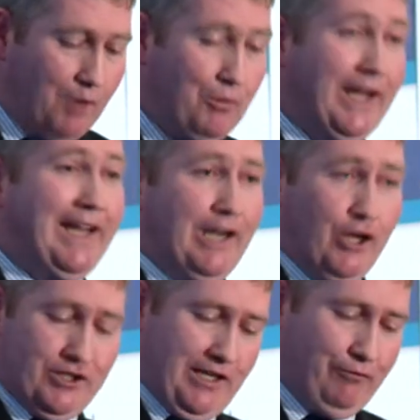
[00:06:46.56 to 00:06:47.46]
My
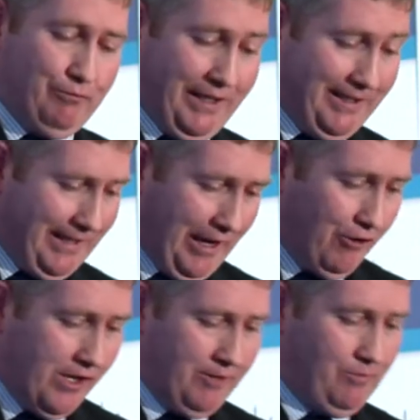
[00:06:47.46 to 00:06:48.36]
in-laws are from
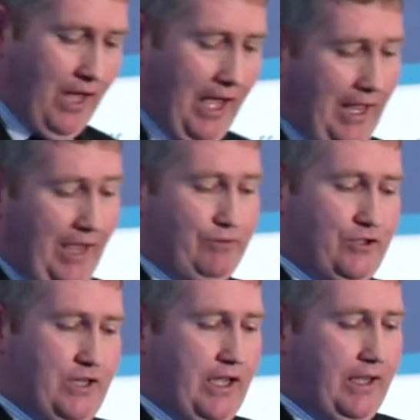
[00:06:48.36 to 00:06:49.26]
Edenderry, and I have
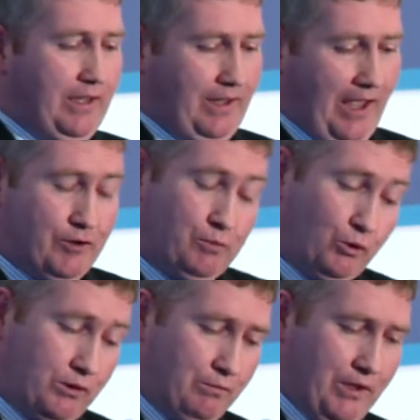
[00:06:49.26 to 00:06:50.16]
to say, I
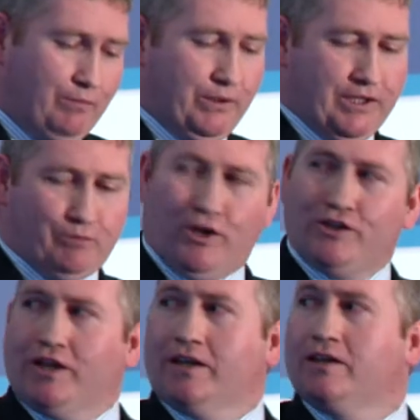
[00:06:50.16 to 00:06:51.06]
spoke to them a bit about this
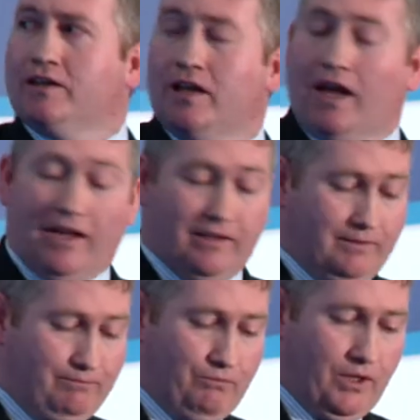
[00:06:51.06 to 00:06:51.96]
project,
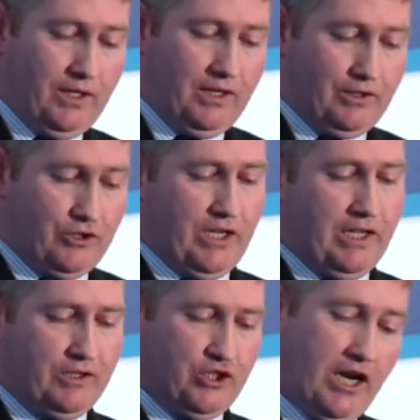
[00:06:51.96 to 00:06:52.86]
and they're
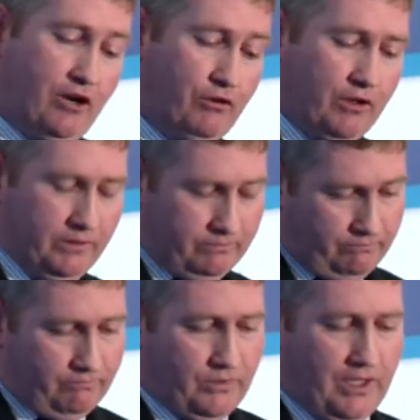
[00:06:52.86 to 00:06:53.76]
saying the general
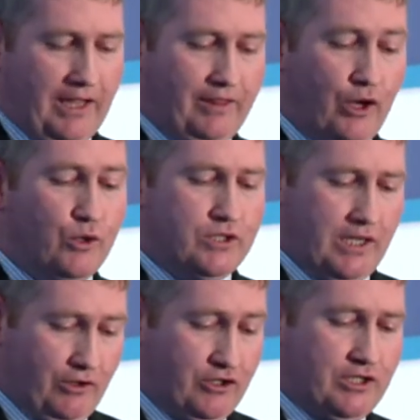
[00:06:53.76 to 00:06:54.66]

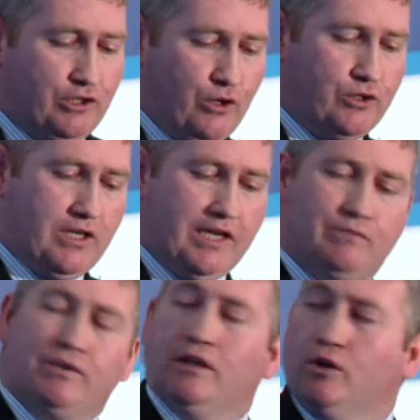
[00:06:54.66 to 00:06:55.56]
enthusiasm, there is
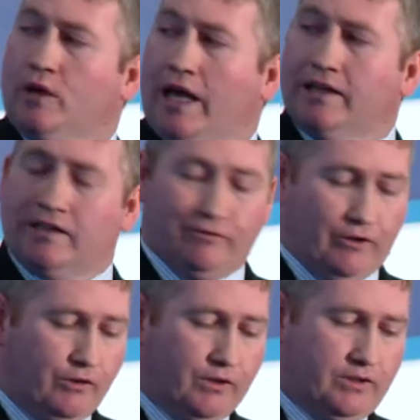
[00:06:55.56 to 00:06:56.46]
enthusiasm in the locality
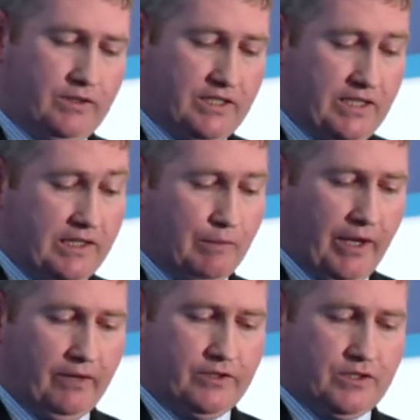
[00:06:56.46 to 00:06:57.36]
for it. They see the
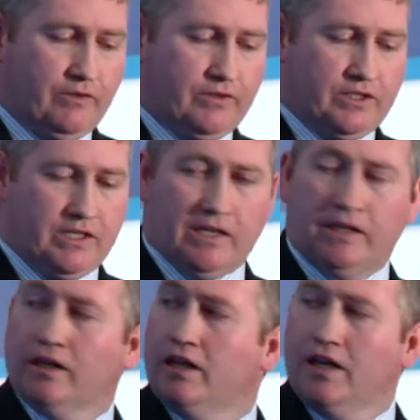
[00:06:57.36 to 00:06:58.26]
benefits of it. They
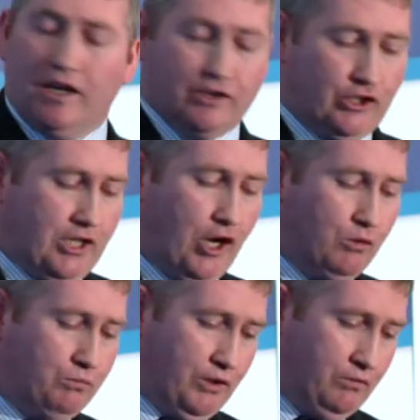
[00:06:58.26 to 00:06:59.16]
see their
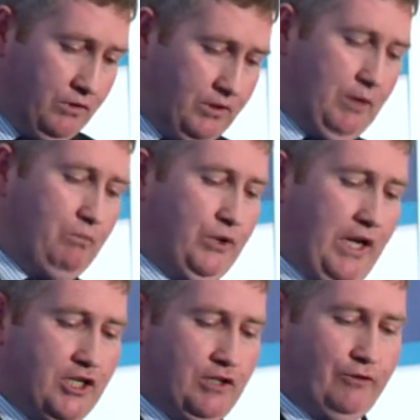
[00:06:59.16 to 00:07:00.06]
town being, the
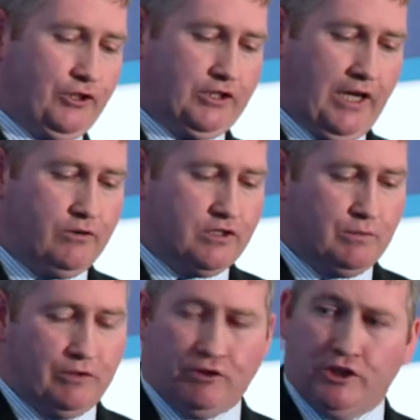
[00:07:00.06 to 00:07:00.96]
potential for their towns
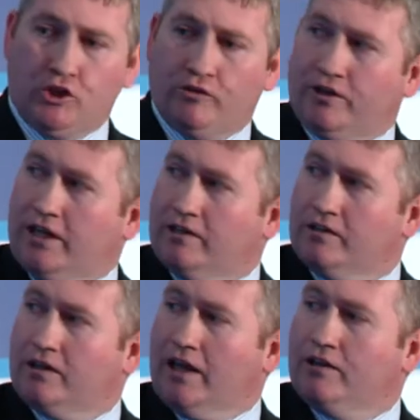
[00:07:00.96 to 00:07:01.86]
to be
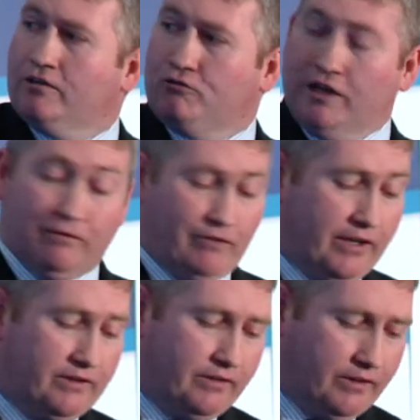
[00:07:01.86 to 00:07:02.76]
rejuvenated and
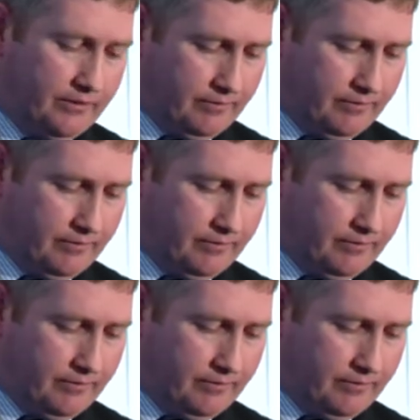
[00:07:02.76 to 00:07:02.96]
reinvented.